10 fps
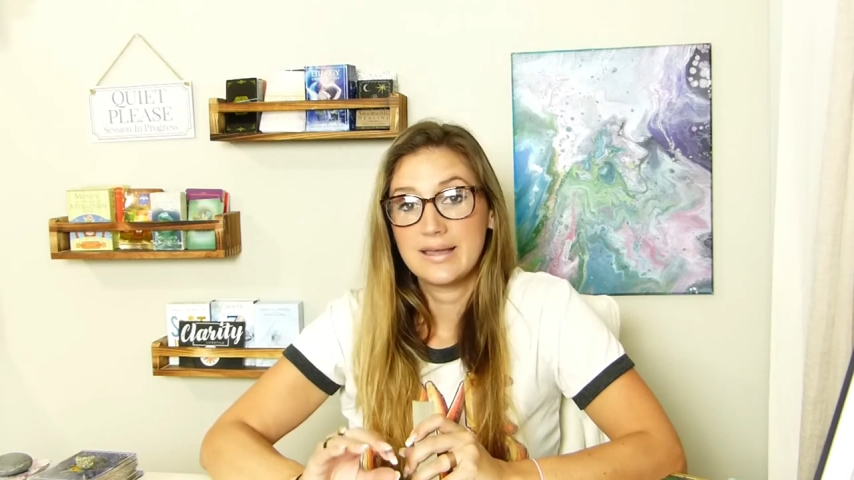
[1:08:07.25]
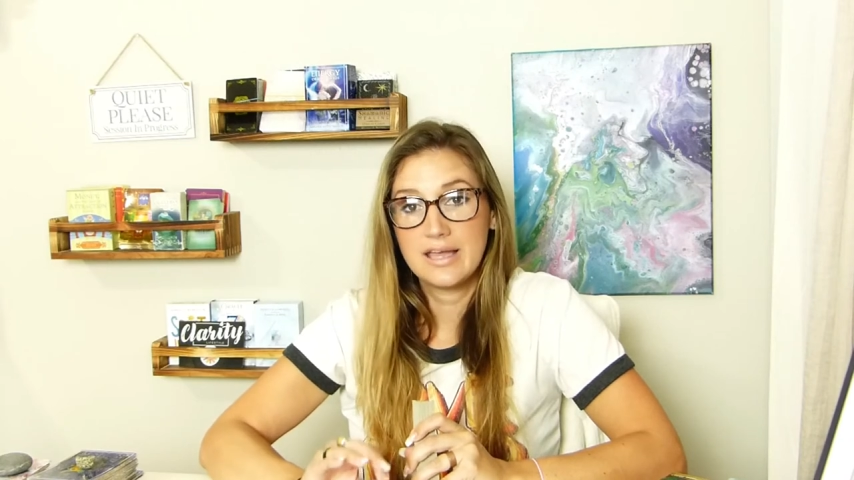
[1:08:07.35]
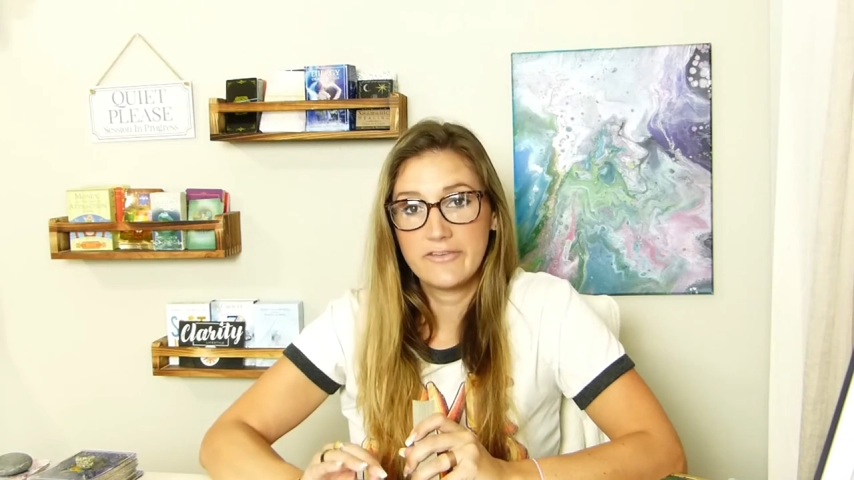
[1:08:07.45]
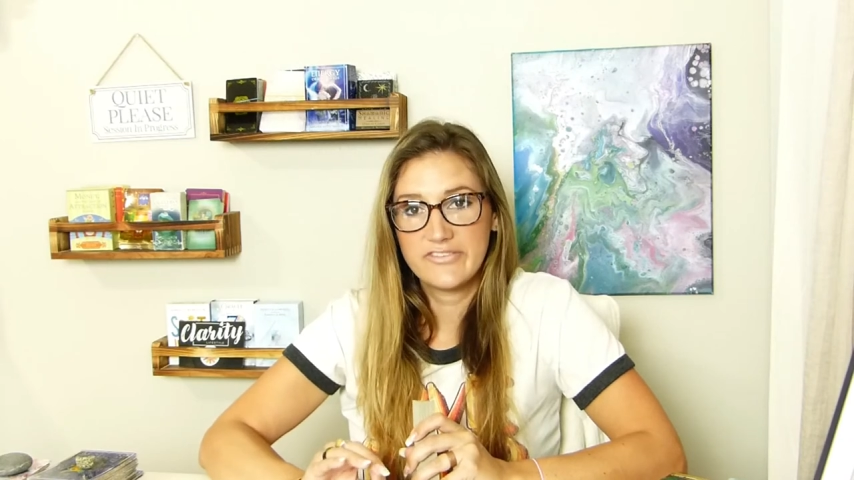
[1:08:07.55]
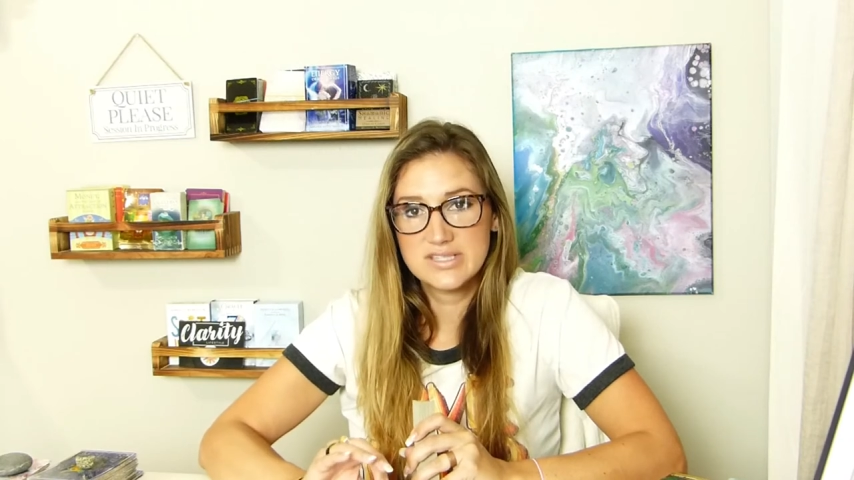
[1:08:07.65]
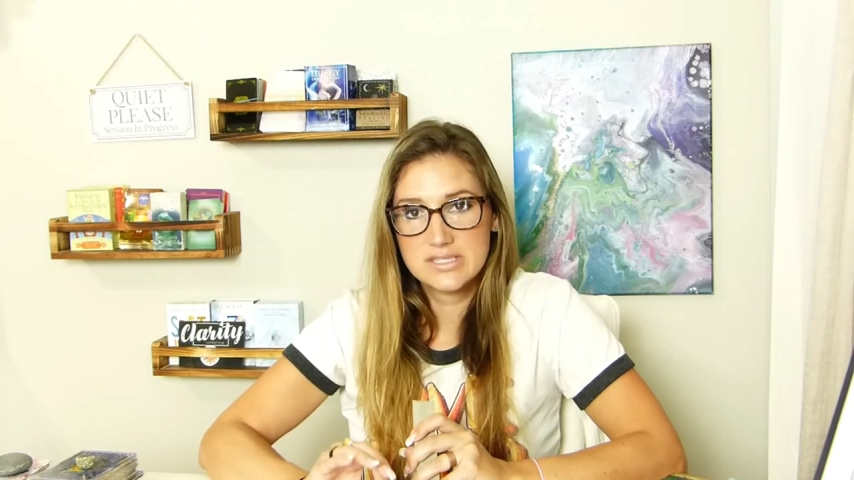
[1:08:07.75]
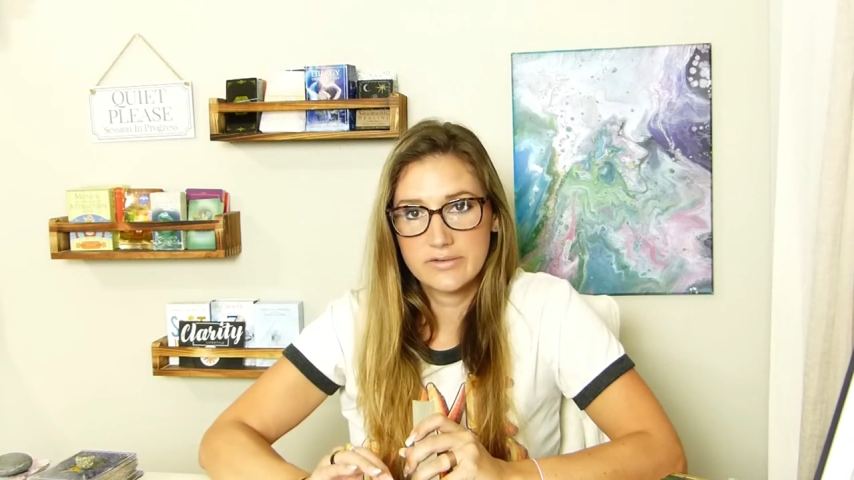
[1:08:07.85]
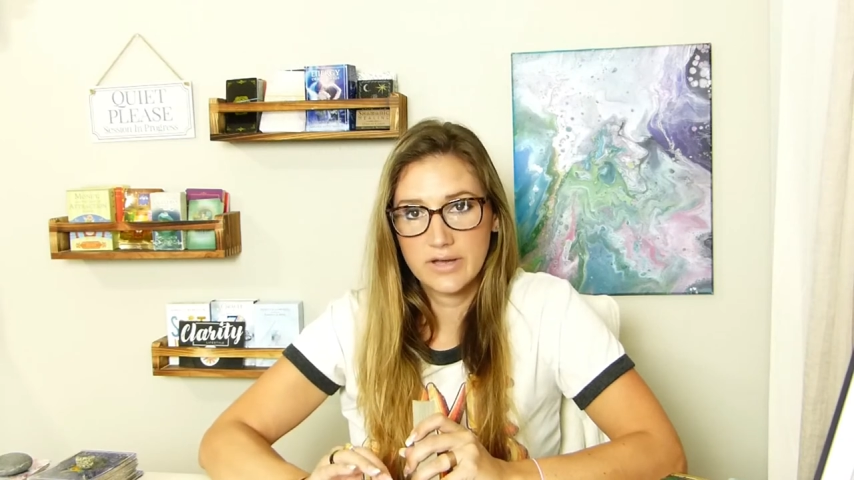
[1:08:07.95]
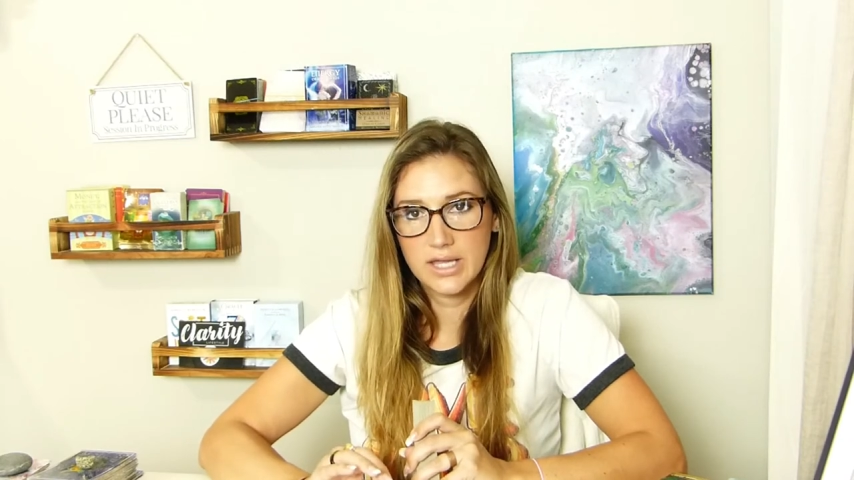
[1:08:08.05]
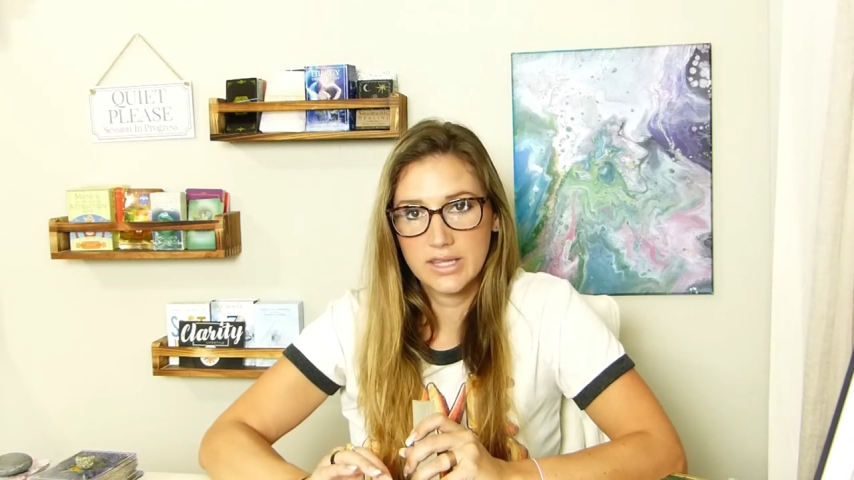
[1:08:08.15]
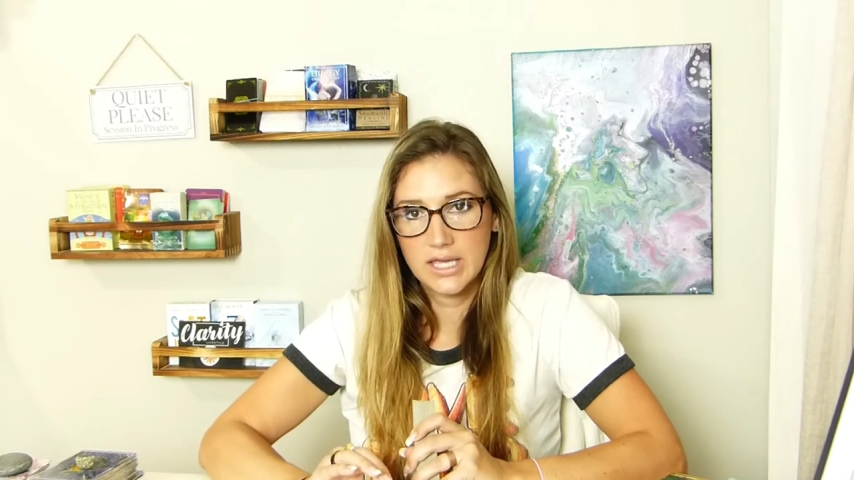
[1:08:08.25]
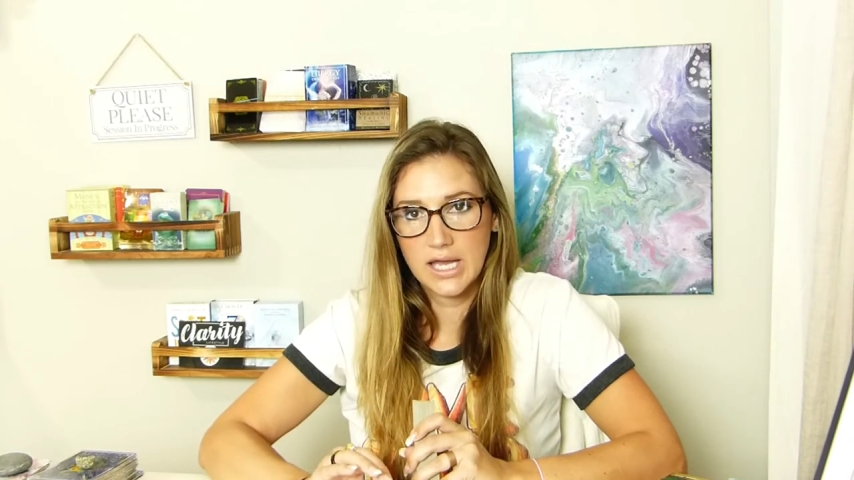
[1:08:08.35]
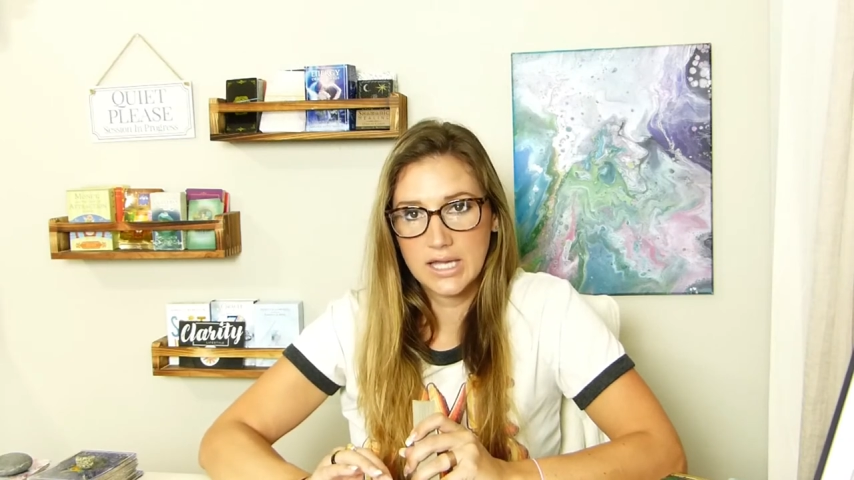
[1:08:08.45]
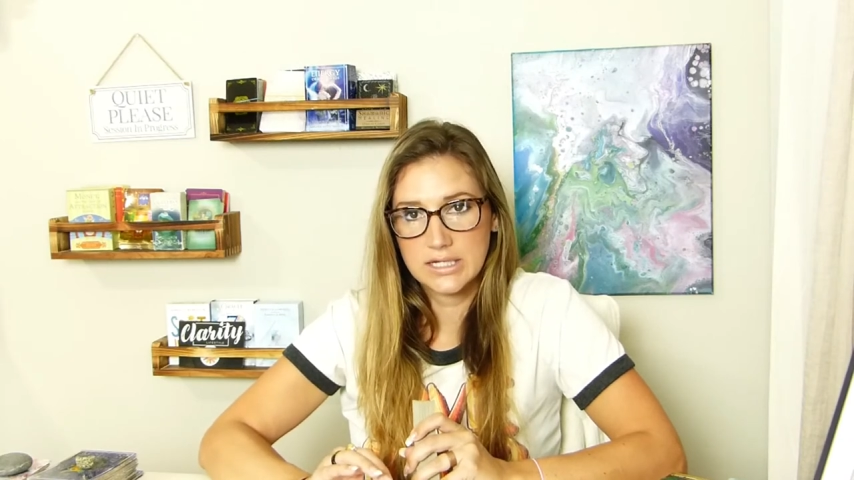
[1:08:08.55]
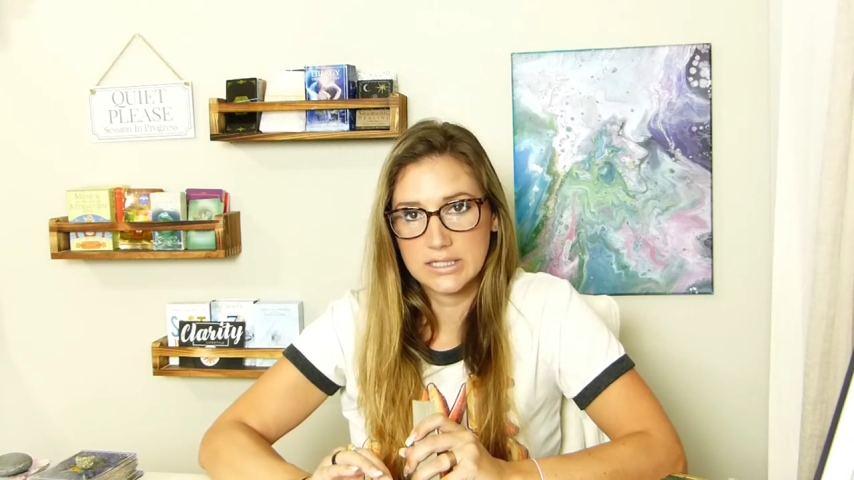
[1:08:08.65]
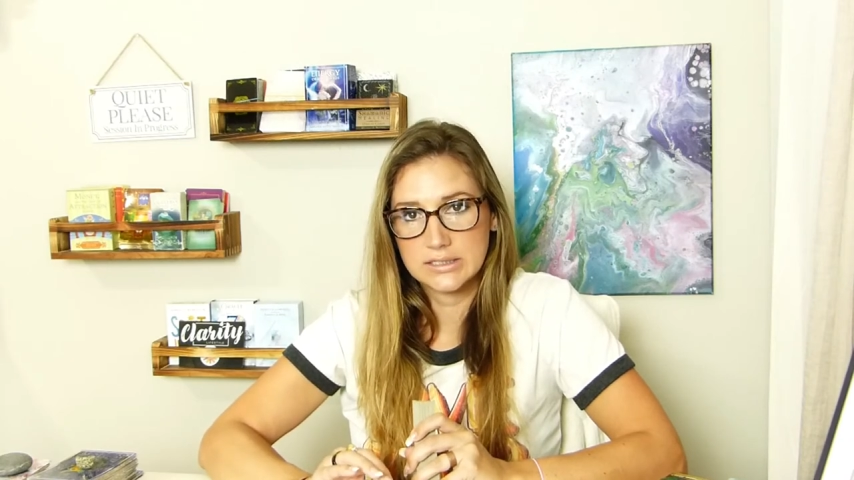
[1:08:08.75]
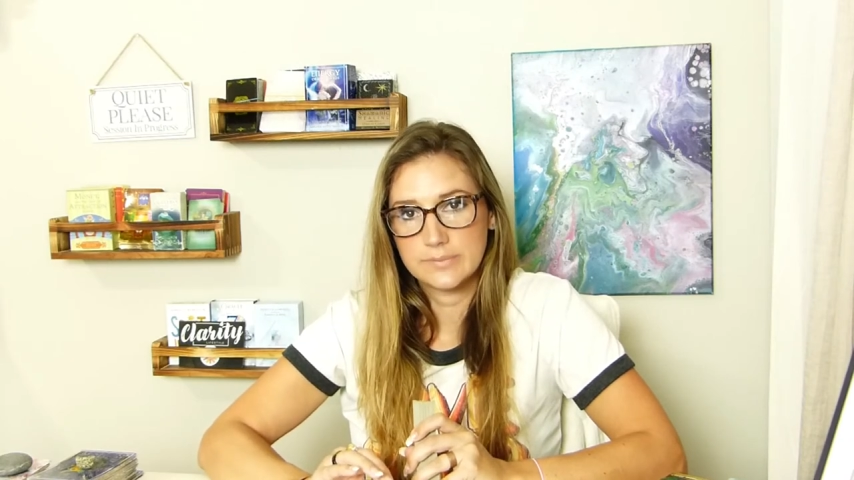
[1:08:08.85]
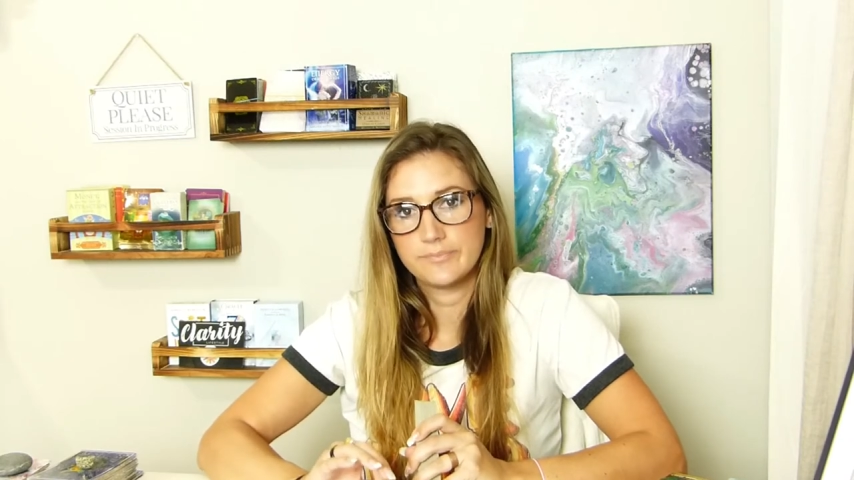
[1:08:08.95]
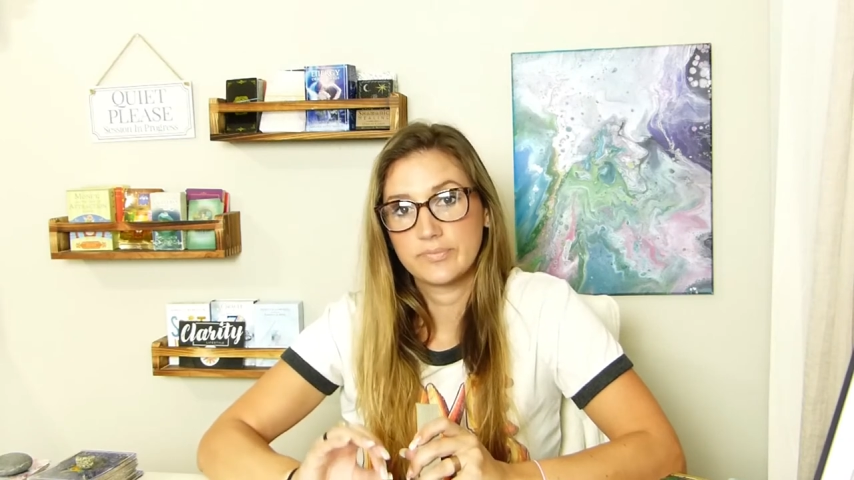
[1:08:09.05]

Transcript: if it's divinely guided.